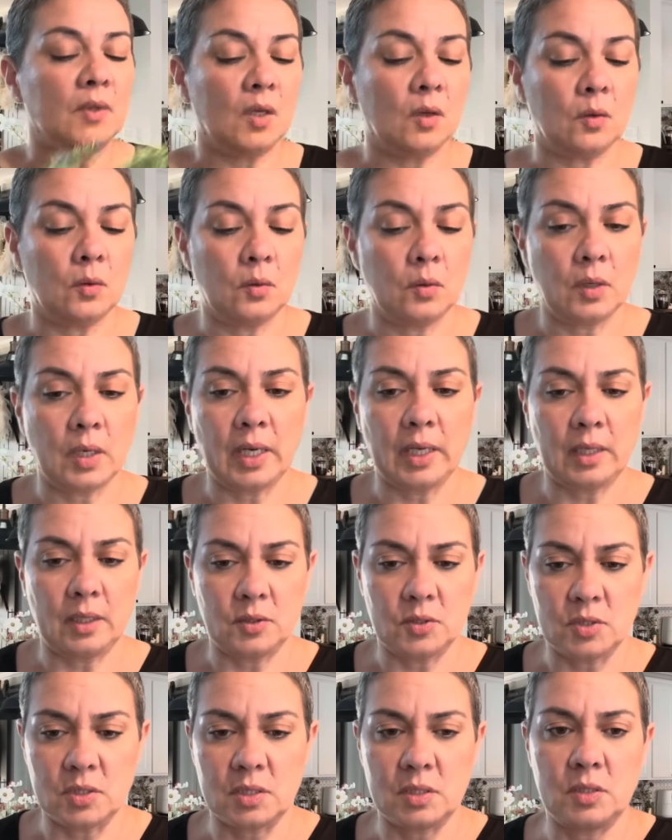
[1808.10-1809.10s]
or I can
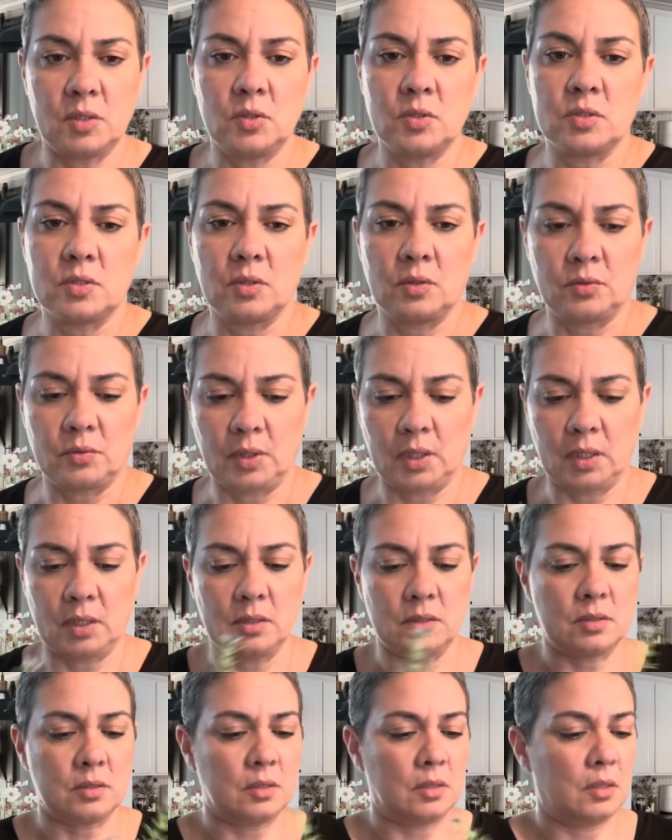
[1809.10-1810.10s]
just use the
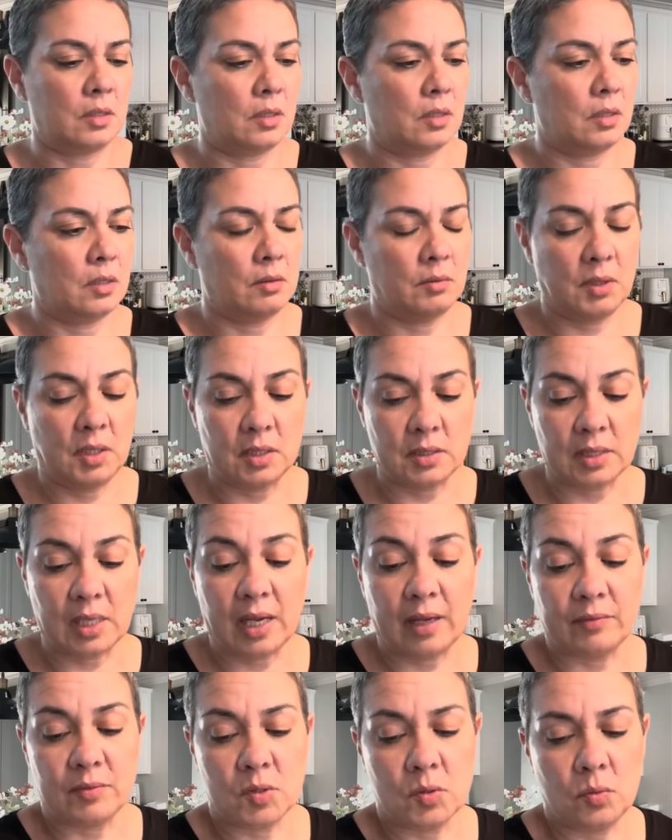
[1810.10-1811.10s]
greens because I
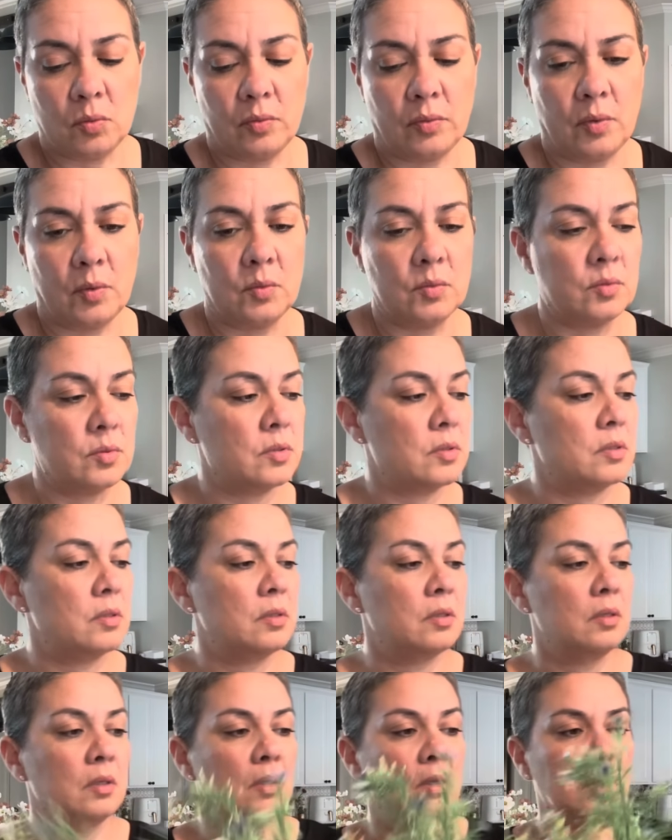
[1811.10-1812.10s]
have two of those.
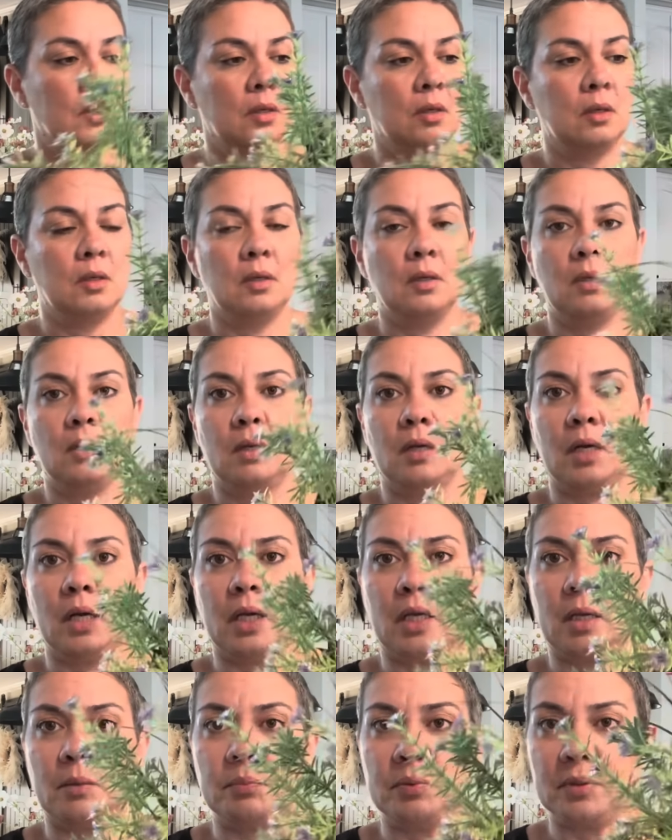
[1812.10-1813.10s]
I
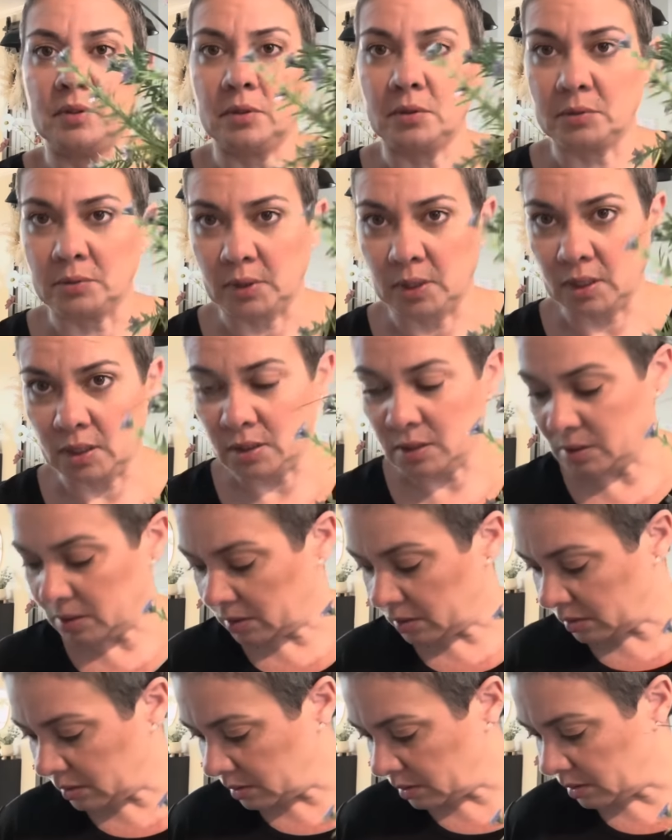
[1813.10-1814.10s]
can put the
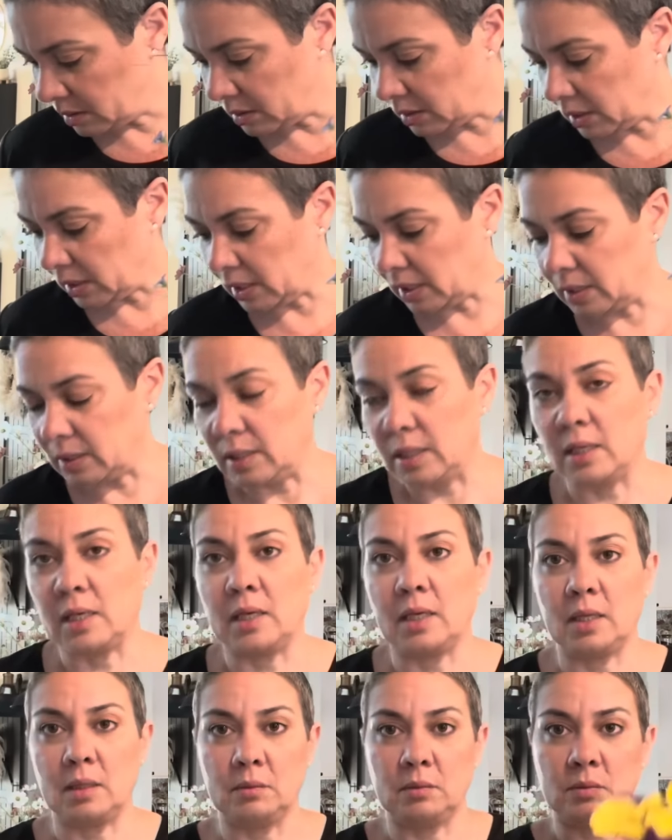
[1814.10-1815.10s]
greens and then I
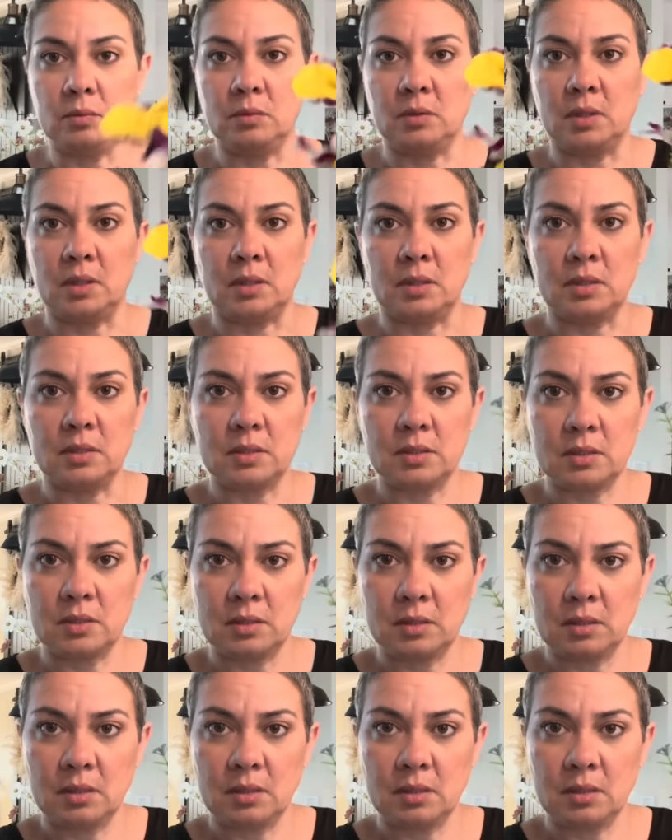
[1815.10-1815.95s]
can do this.